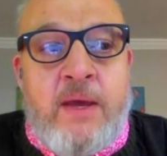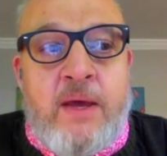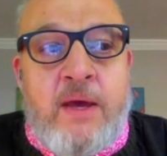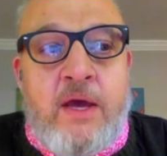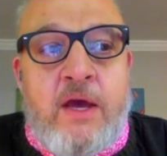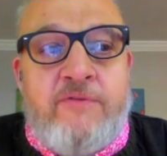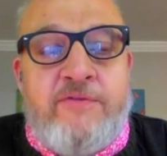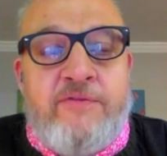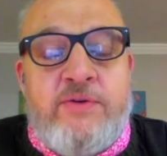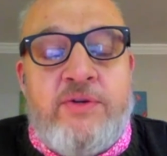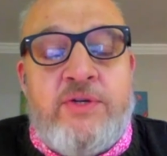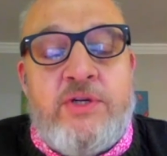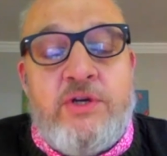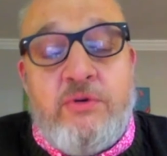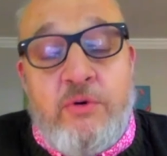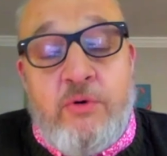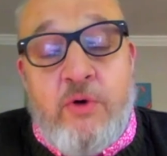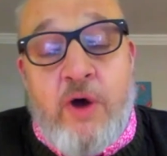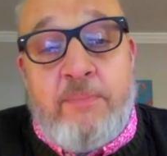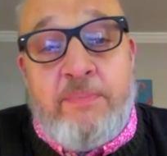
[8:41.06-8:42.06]
if you
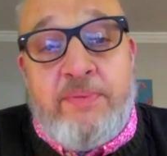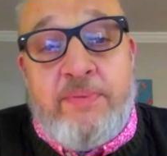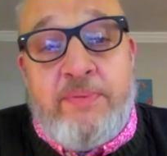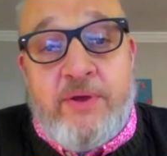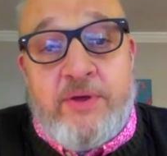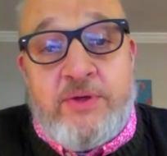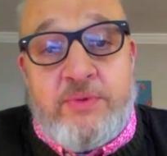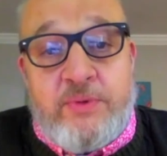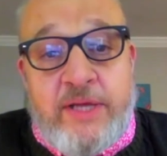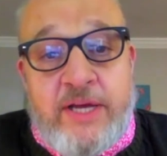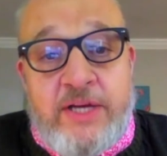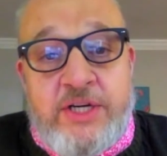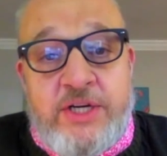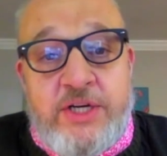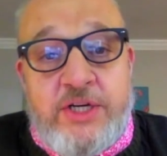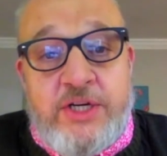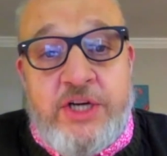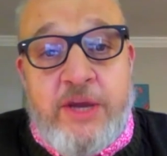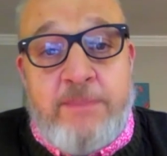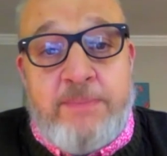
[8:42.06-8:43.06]
screw up those
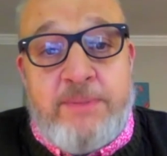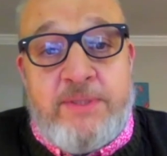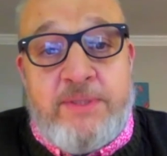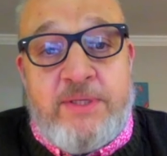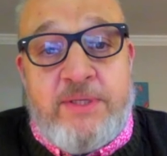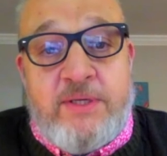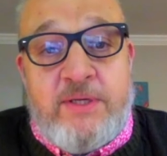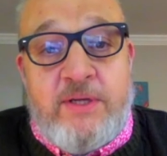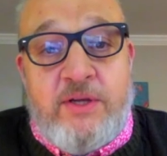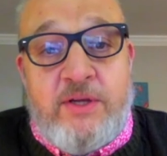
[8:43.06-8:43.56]
relationships,